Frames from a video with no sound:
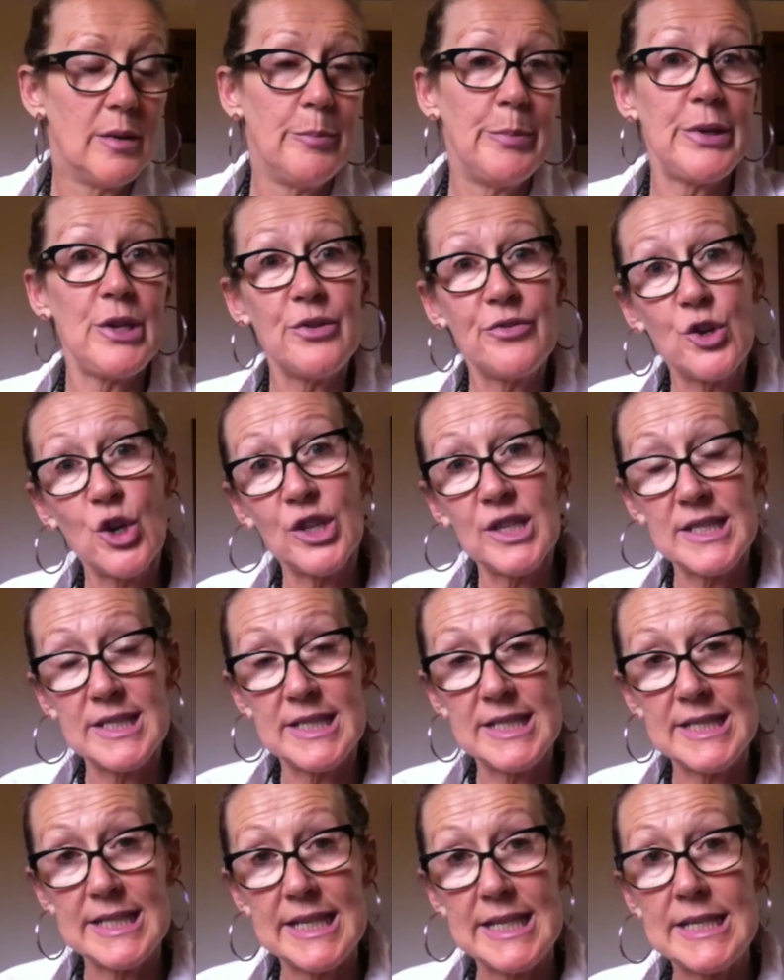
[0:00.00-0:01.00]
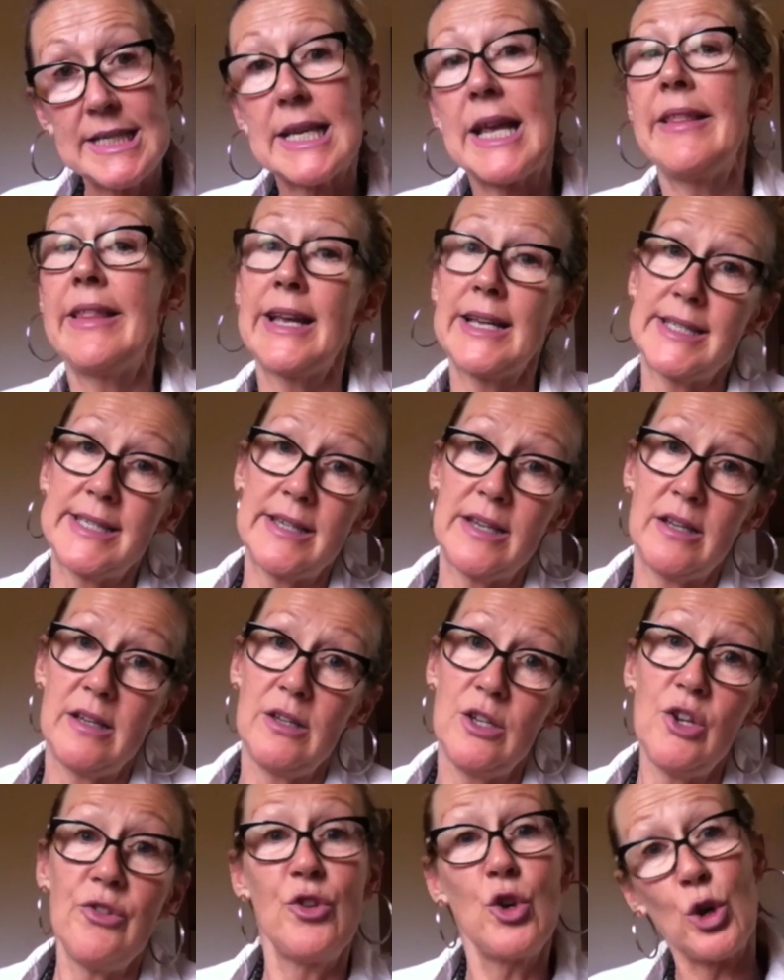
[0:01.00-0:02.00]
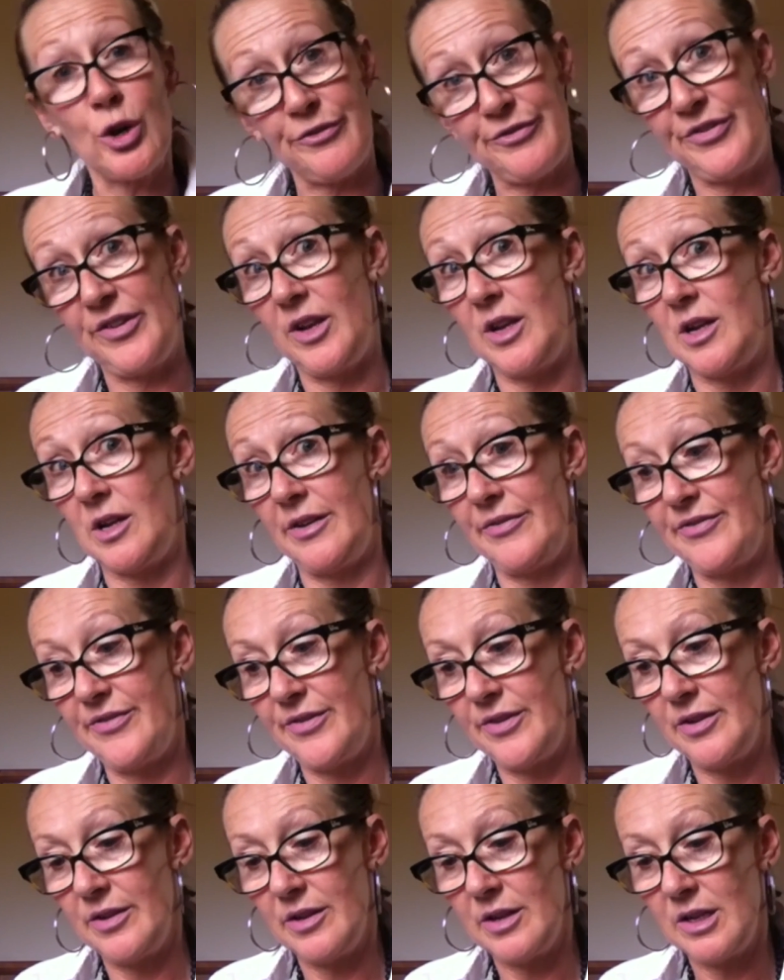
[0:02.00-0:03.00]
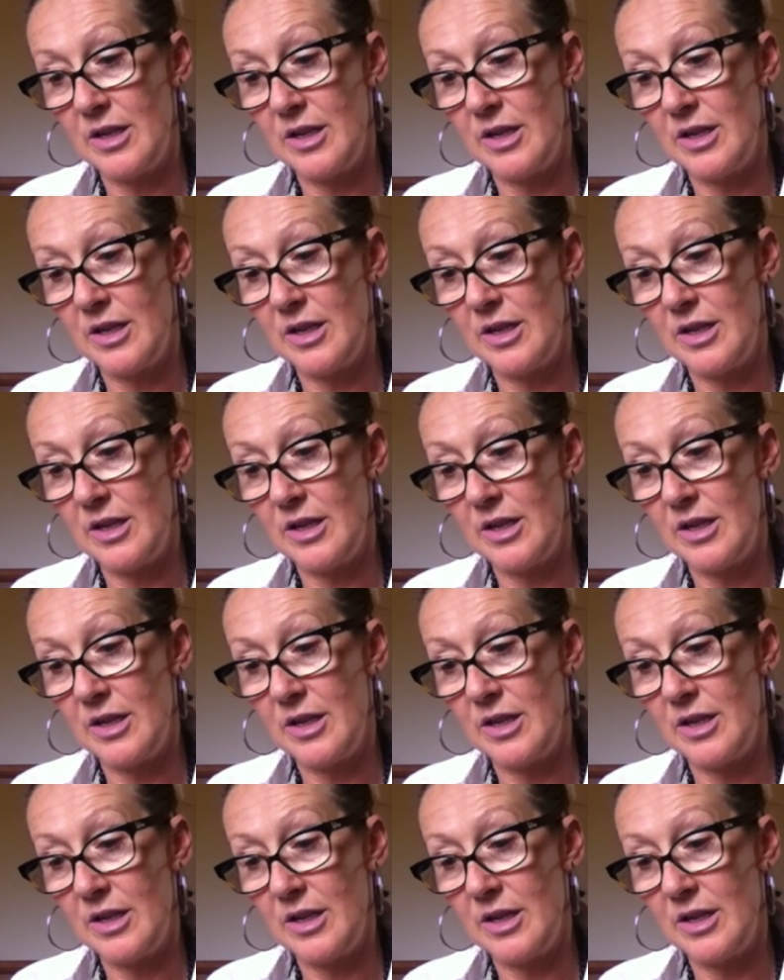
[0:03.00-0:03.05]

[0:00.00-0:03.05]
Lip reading: but you've got this disease and that's it. You've got it for life.